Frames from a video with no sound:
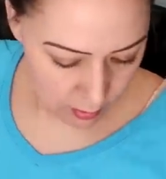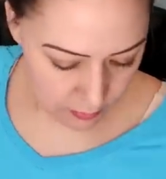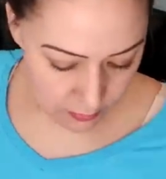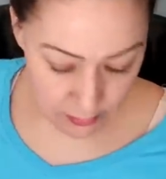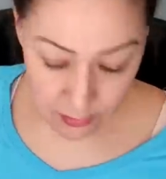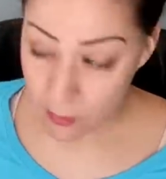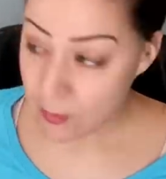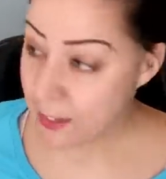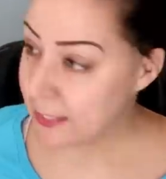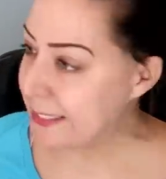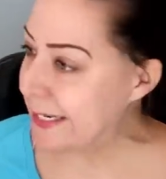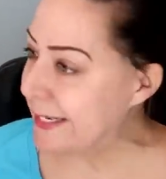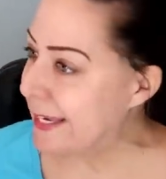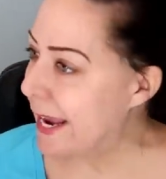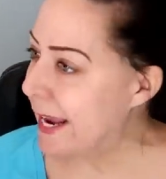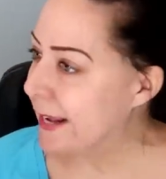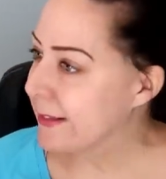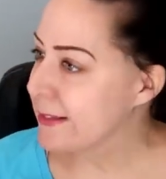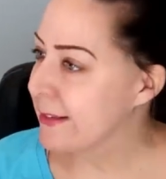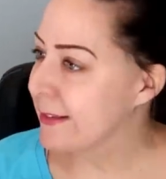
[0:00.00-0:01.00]
So I did
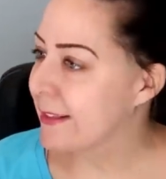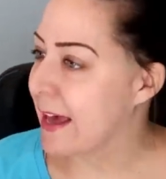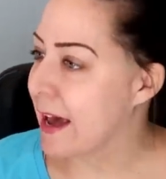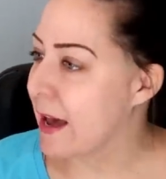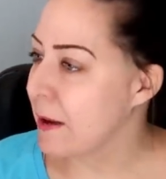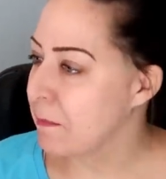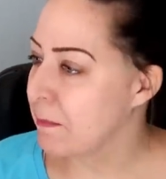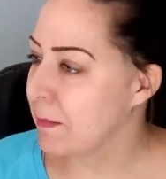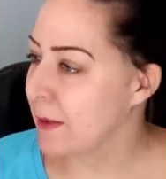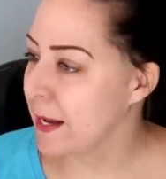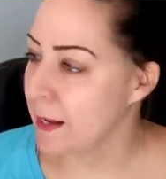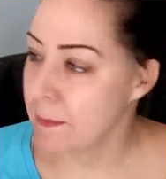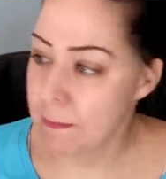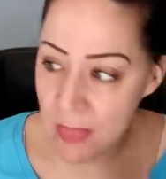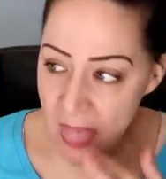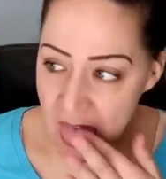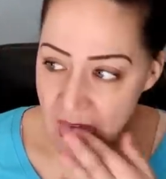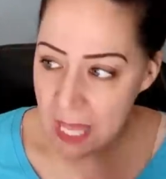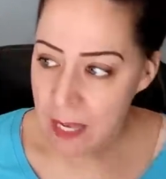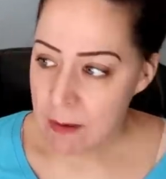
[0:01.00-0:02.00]
cancel that, but
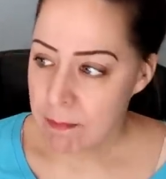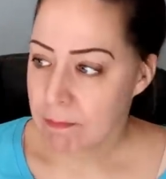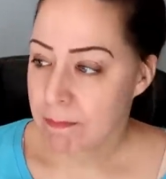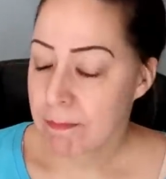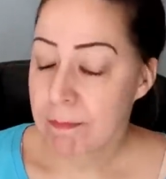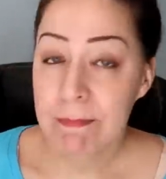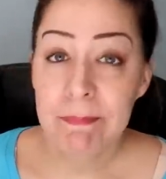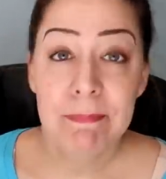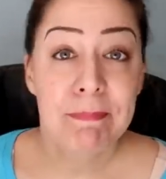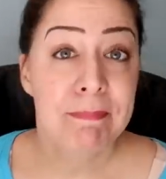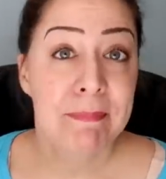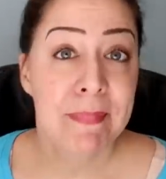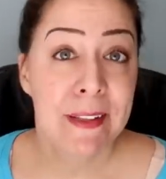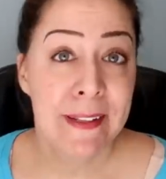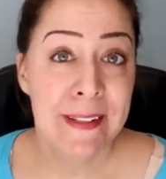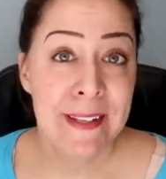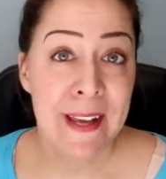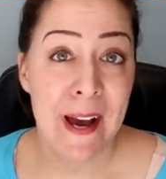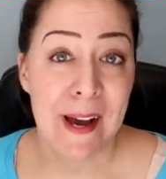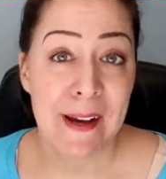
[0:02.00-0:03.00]

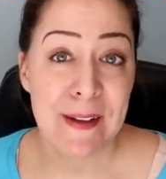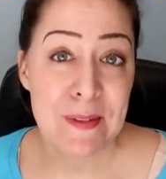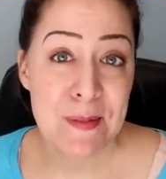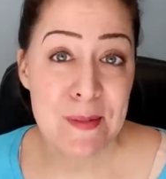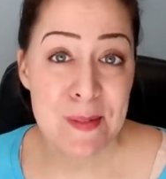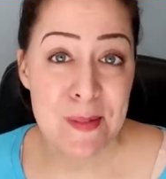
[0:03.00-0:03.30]
yeah,